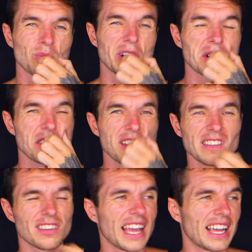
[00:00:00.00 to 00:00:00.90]
when I was eating
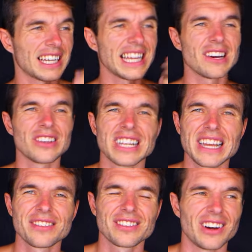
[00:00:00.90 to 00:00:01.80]
steak, I'd eat on the
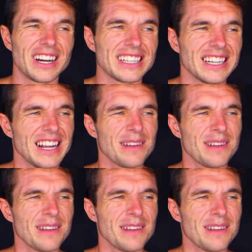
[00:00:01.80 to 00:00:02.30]
left side,